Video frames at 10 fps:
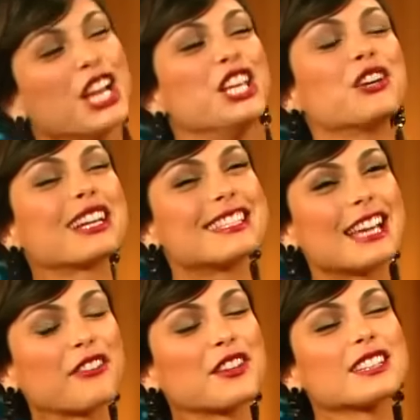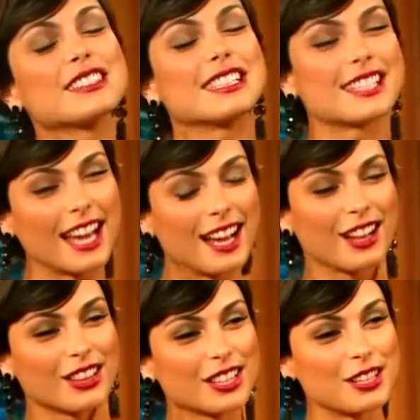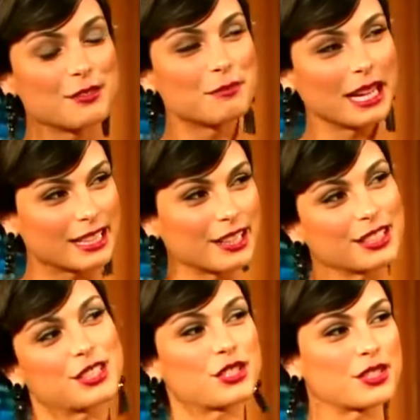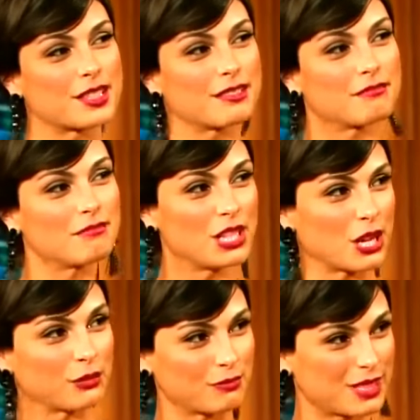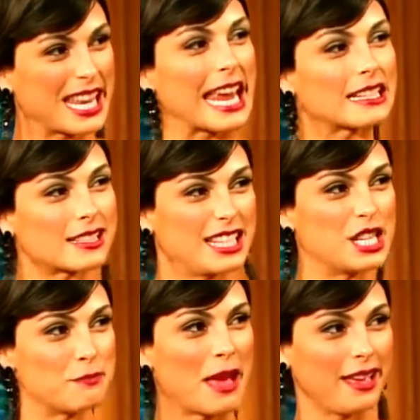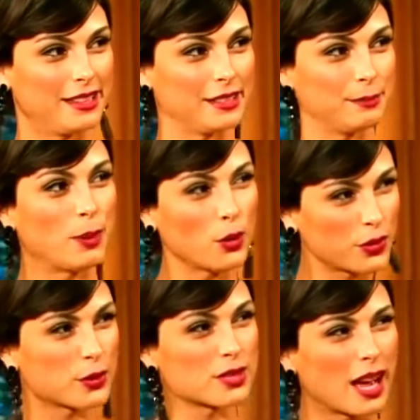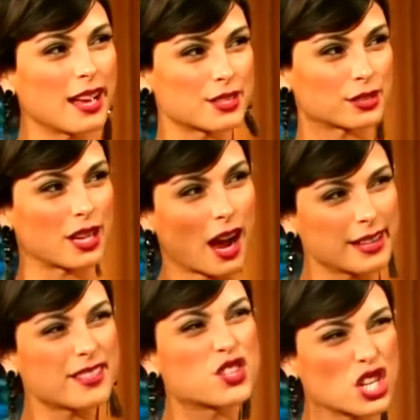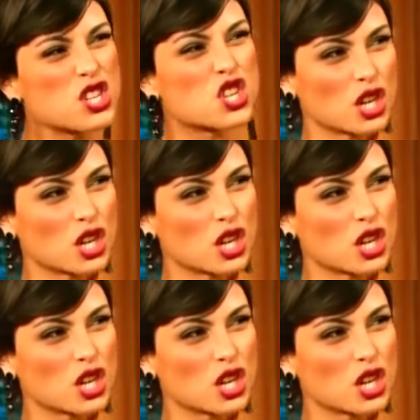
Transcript: You can definitely tell my characters you know, taste in men. Both those guys are kind right, of ginger.